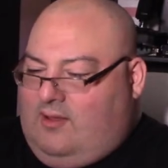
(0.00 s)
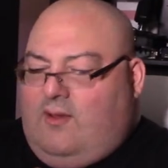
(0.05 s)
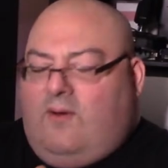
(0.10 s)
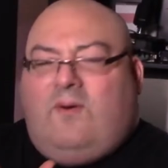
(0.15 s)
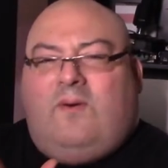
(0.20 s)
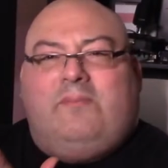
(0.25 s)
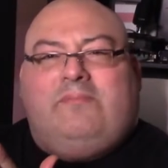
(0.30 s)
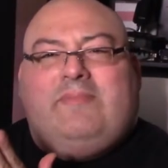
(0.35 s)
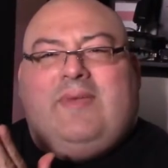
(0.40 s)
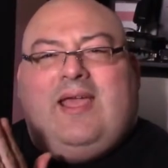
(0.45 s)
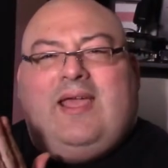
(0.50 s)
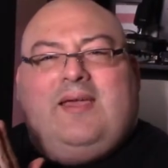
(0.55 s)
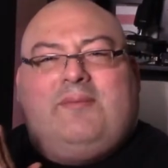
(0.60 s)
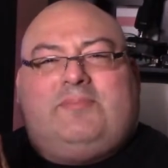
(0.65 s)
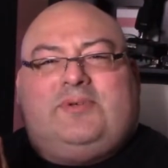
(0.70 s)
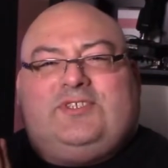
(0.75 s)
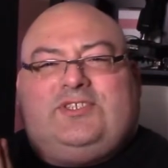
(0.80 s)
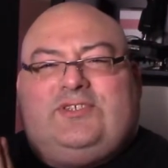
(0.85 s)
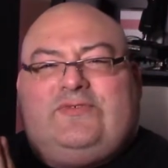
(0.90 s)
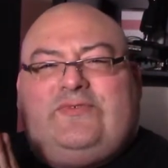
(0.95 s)
Oh,
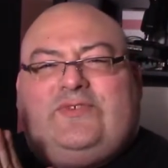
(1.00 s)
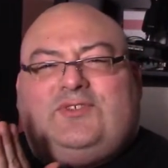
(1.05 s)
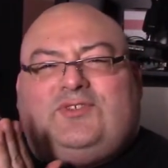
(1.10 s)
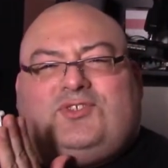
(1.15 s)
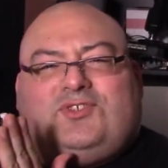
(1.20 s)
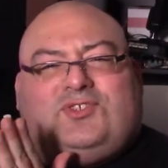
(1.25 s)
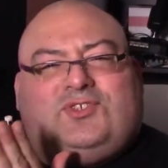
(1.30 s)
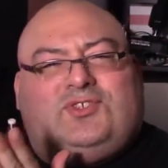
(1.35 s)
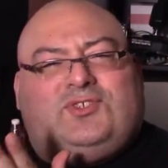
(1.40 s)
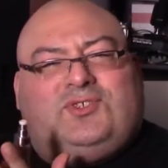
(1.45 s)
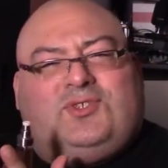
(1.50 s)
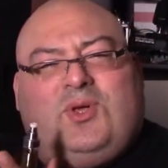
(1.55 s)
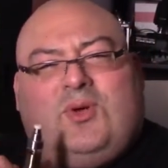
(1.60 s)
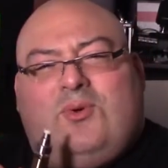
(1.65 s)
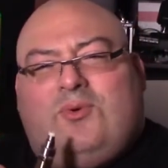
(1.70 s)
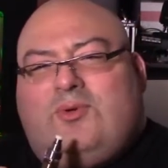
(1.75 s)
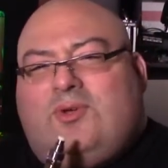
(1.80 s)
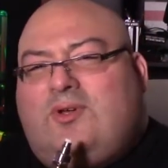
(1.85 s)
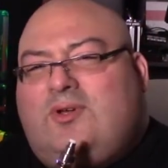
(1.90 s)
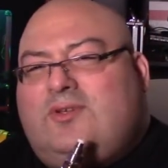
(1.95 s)
man, but she feels
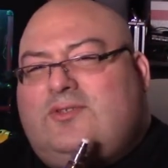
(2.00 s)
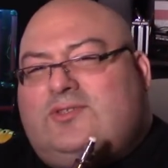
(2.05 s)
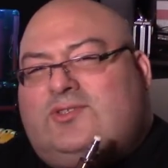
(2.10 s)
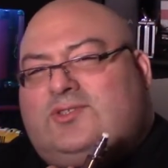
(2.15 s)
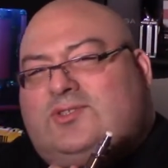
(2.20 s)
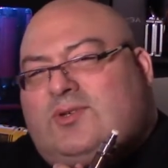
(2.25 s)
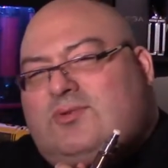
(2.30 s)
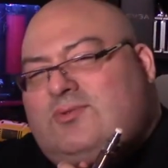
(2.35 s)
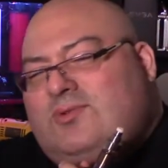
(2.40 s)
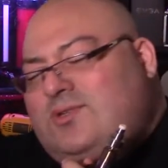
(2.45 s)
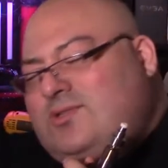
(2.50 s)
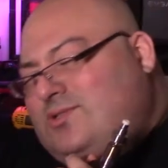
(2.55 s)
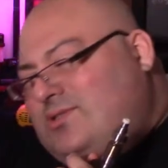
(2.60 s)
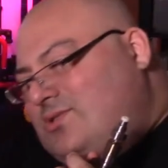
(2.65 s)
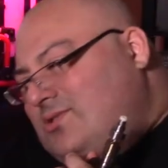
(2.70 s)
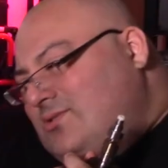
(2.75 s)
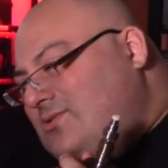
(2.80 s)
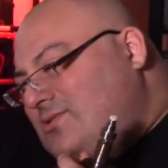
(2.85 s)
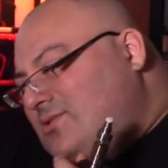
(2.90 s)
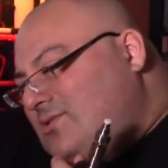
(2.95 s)
so good, so good,
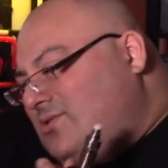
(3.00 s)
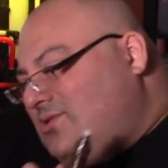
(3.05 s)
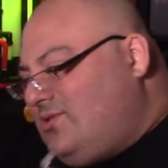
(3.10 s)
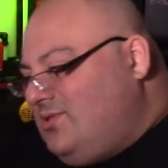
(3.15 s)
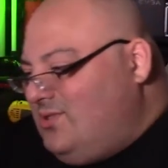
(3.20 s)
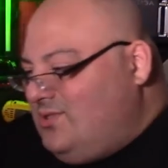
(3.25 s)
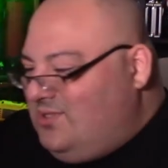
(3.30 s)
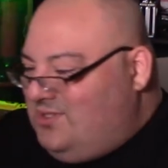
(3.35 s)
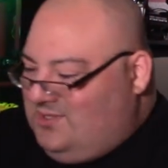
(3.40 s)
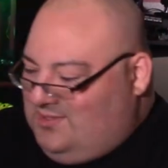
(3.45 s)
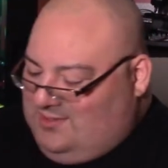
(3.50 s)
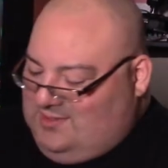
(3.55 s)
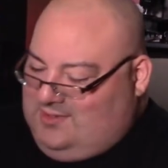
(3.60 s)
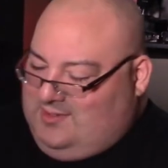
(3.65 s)
so good, so good.